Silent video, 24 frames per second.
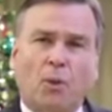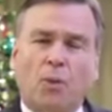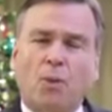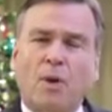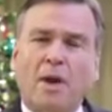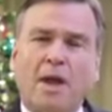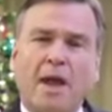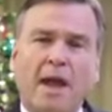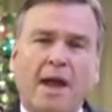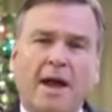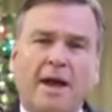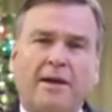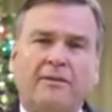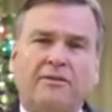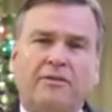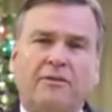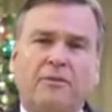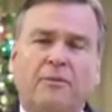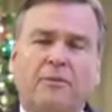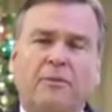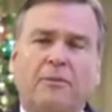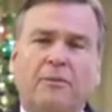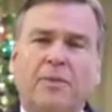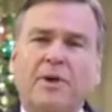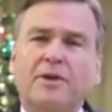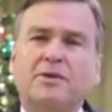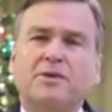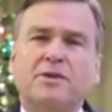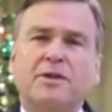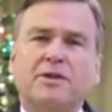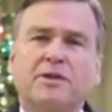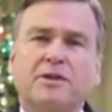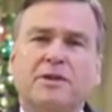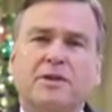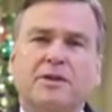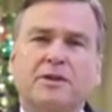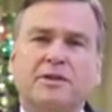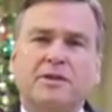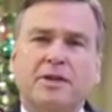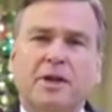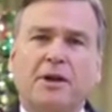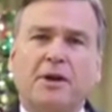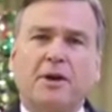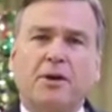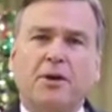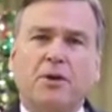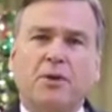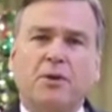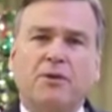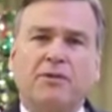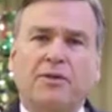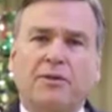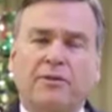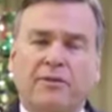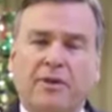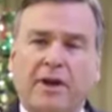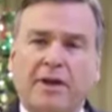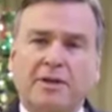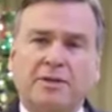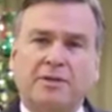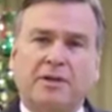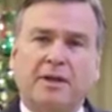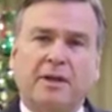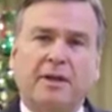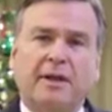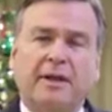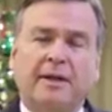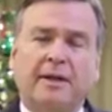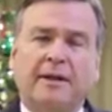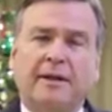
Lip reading: We have businesses here who have invested